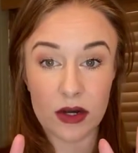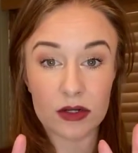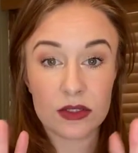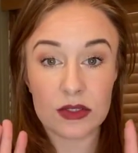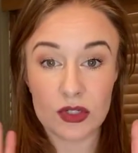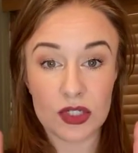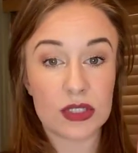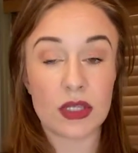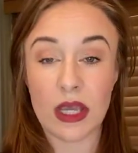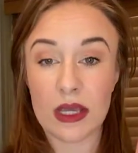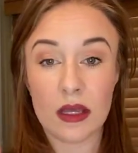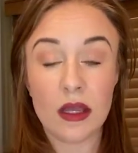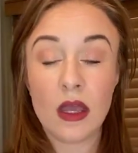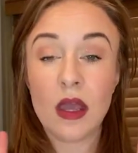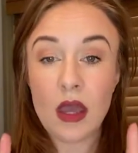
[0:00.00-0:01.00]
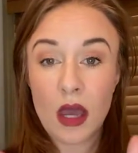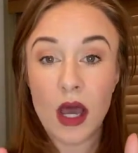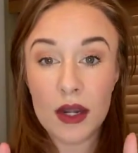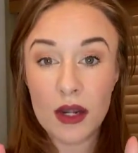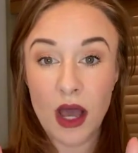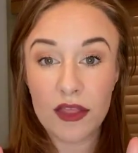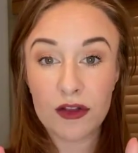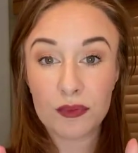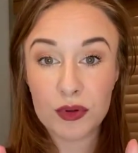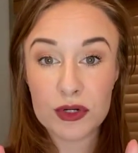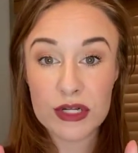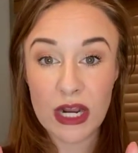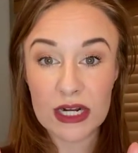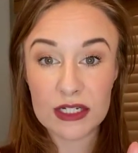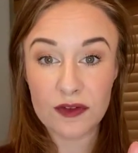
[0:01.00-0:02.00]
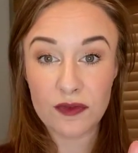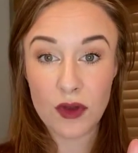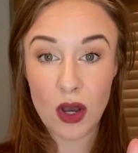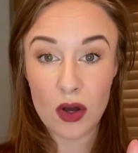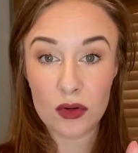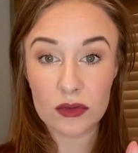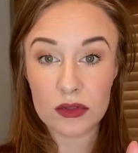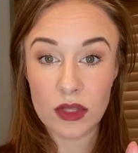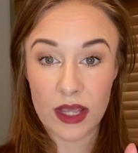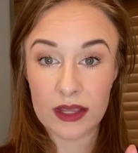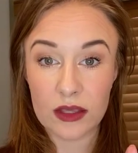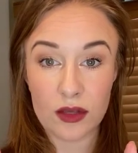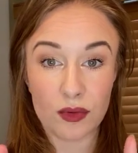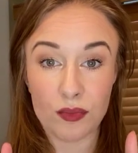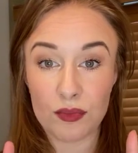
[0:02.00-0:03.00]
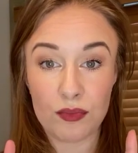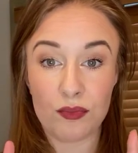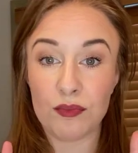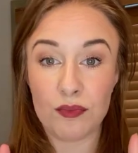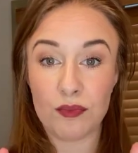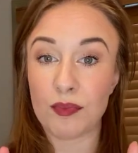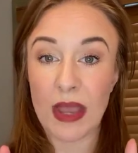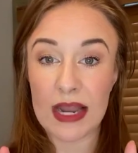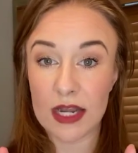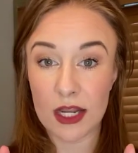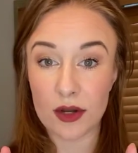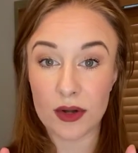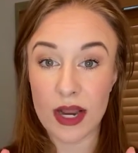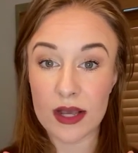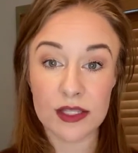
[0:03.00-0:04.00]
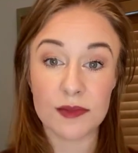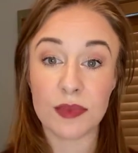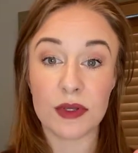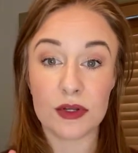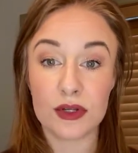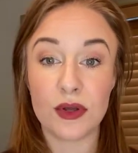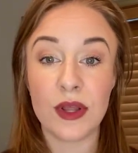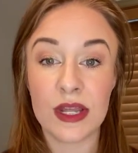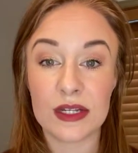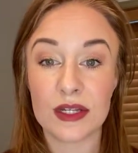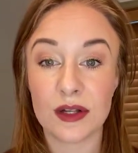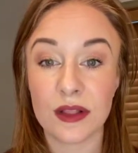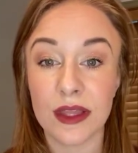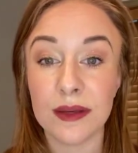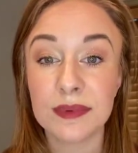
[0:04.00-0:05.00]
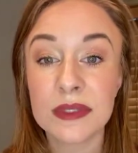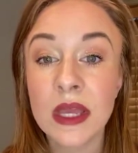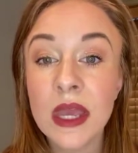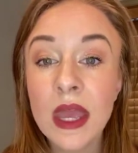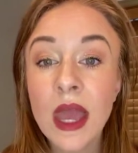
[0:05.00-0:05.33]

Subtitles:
It's just like another protective coat, like you're painting your nails, but you're doing it to your lips.